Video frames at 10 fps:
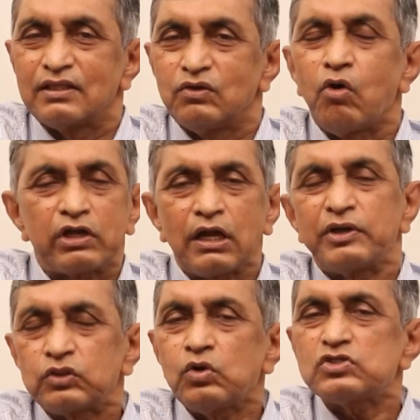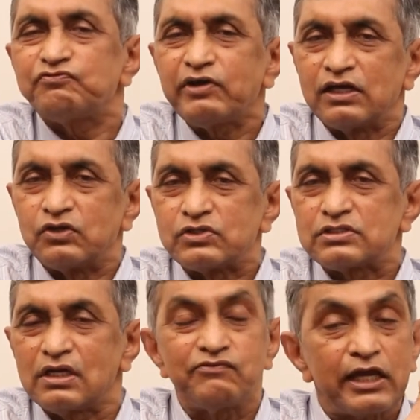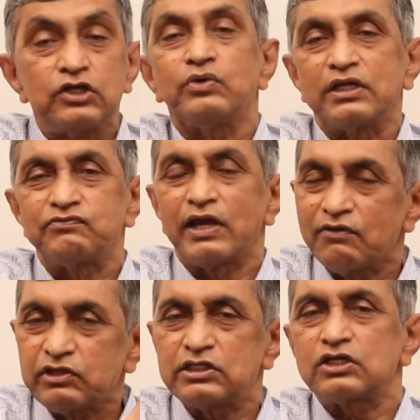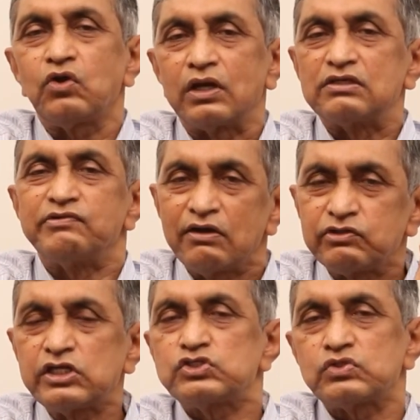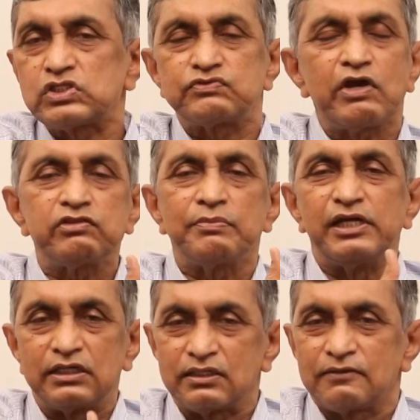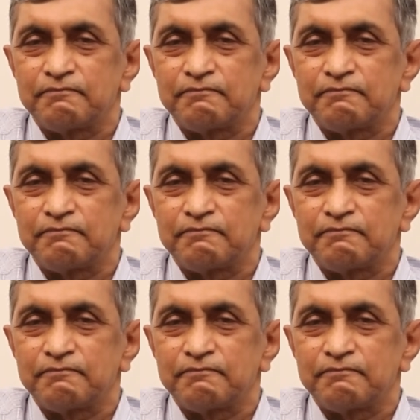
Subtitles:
overcoming those failures, and we can do it. We have the technology, we have the resources, we have the ability.